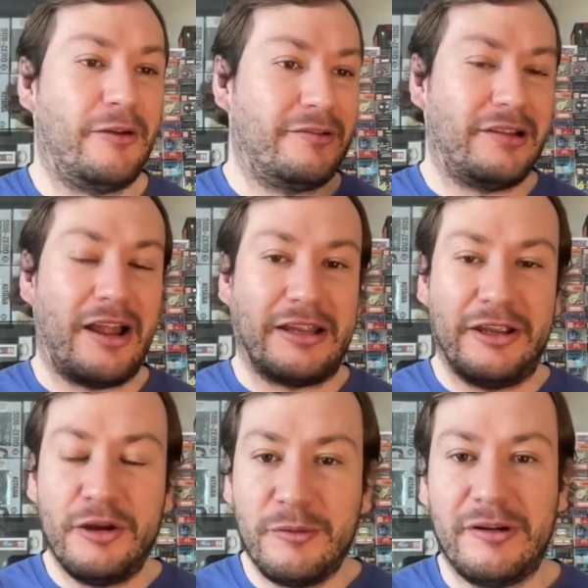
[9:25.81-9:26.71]
There was a lot of
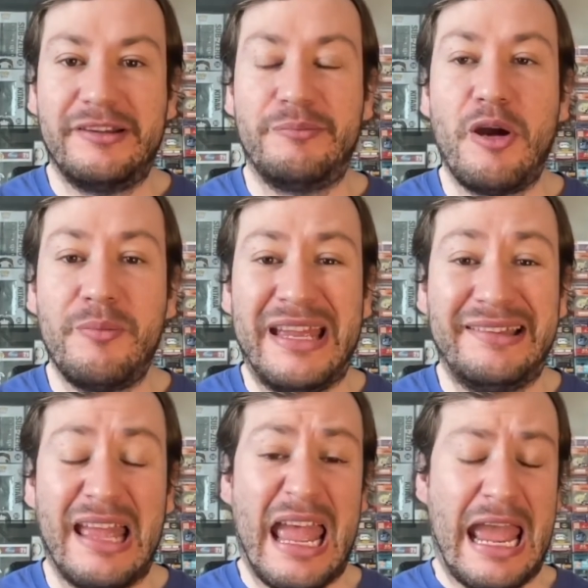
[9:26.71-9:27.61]
humorous
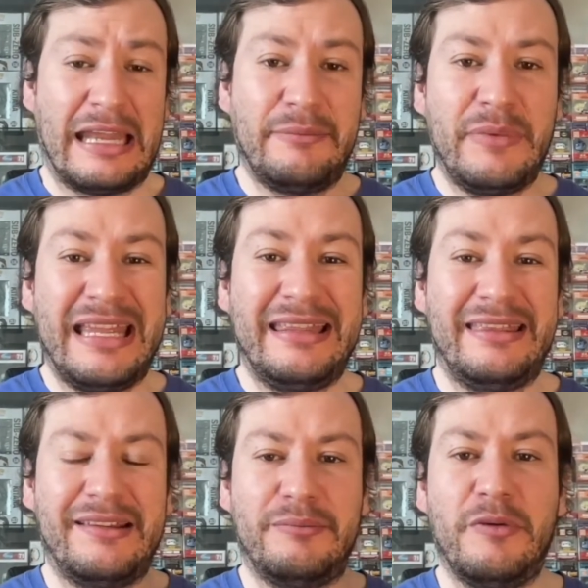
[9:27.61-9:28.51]
moments, and to me
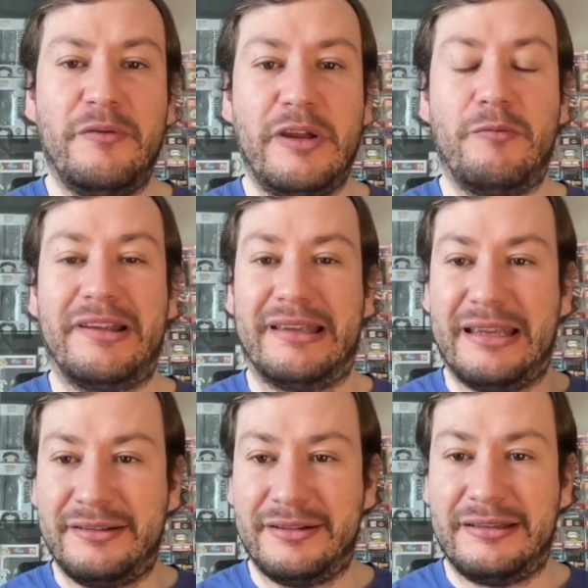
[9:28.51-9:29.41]
this movie was
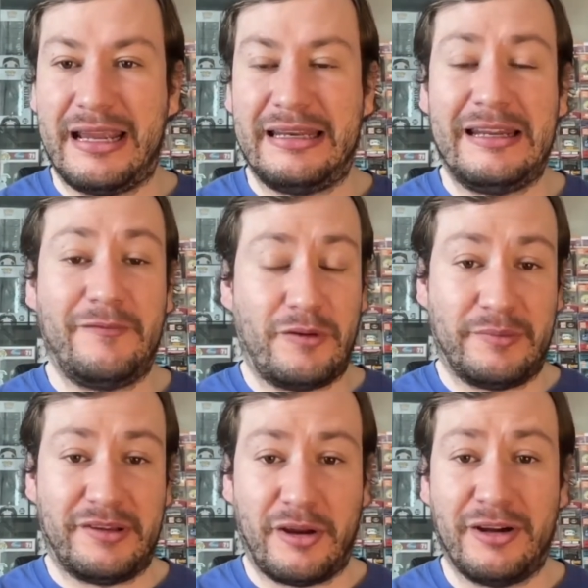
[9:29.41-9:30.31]
entertaining from
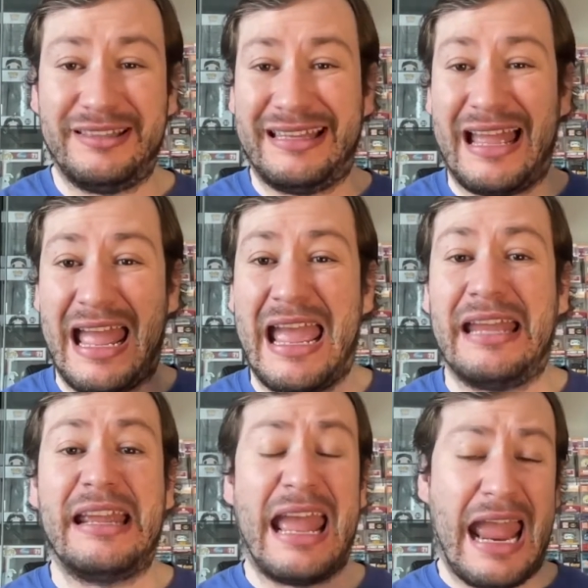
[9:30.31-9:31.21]
start to end,